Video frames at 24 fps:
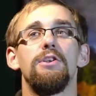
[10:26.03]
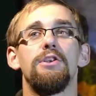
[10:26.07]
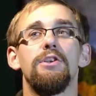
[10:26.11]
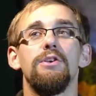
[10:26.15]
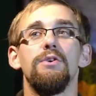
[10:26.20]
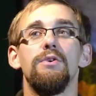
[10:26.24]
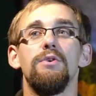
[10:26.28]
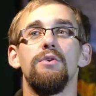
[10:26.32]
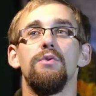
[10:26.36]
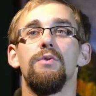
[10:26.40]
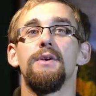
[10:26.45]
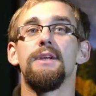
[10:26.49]

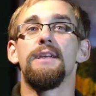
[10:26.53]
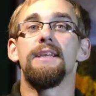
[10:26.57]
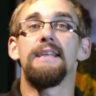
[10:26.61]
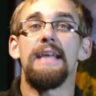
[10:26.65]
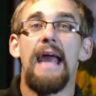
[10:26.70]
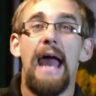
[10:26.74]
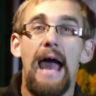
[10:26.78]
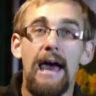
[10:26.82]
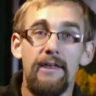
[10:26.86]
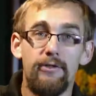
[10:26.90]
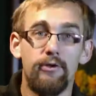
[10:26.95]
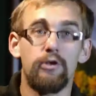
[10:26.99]
to
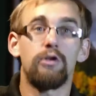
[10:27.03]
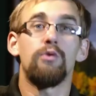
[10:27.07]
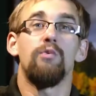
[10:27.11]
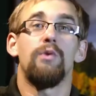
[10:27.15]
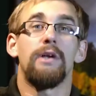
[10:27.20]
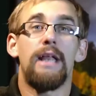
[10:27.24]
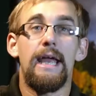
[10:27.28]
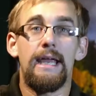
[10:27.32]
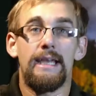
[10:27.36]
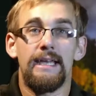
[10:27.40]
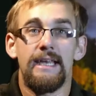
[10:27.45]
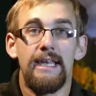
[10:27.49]
gather
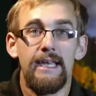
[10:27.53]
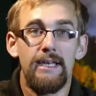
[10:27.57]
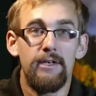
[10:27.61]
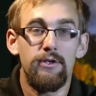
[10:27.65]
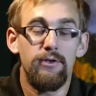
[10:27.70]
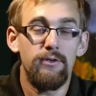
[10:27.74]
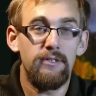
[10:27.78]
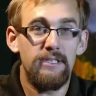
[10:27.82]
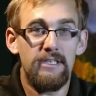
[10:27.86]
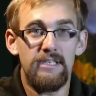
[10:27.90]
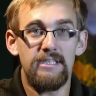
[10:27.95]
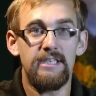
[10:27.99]
what I
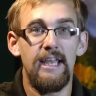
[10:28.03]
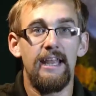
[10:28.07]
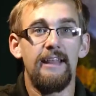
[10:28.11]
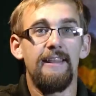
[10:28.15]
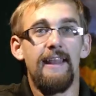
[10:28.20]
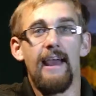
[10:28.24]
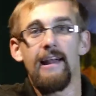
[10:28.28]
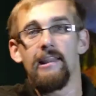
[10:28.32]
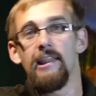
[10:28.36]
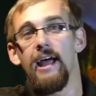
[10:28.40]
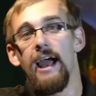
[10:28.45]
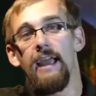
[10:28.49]
need to
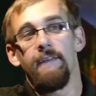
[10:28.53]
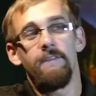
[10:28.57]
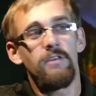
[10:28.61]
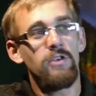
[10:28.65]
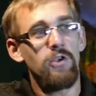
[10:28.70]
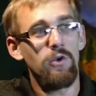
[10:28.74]
sustain that life.